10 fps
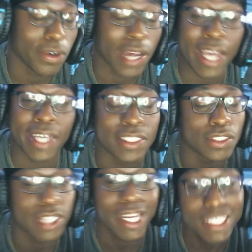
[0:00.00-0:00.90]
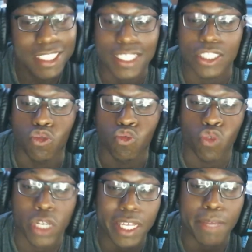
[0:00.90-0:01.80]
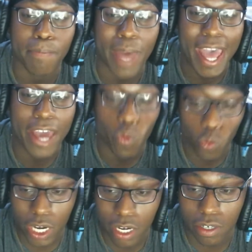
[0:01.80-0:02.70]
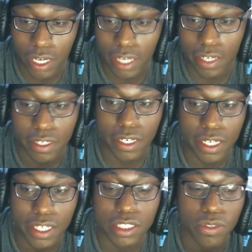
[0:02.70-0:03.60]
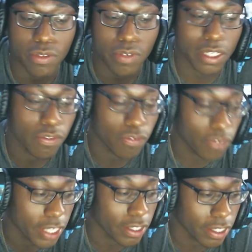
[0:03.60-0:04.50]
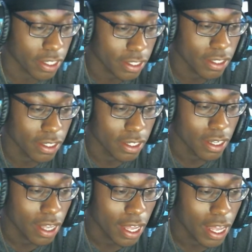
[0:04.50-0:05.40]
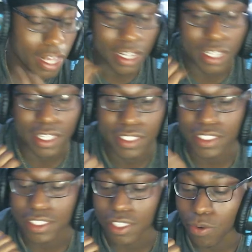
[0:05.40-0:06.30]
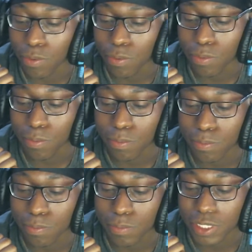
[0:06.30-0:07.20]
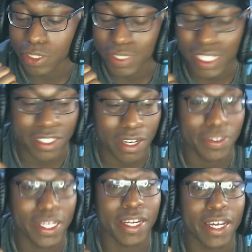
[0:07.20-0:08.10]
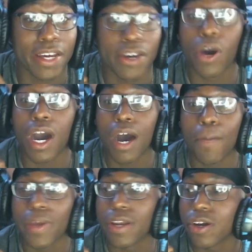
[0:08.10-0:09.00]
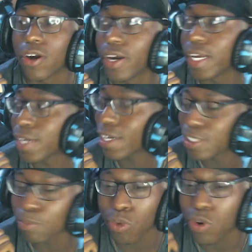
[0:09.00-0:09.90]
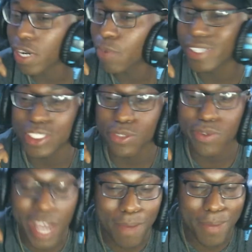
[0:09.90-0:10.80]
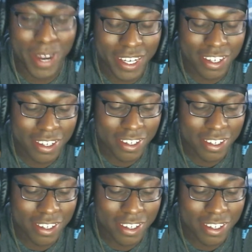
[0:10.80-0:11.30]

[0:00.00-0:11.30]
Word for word: It is that shit is really mad wild. Like niggas are really fake that and literally just go as soon as they done with their day, they'll go hop in a car that counts more than what you got, my nigga.